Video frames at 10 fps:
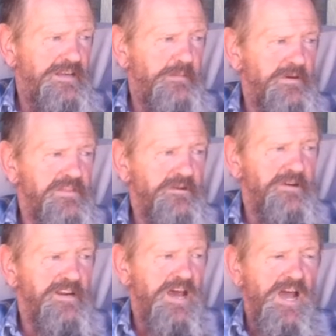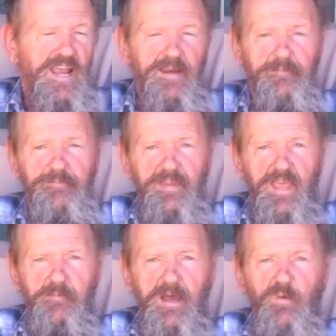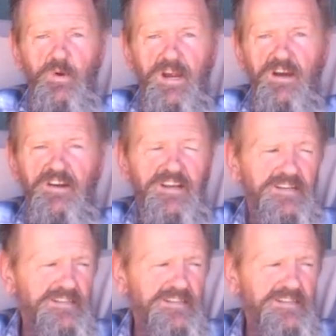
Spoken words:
Number 39, am I weird?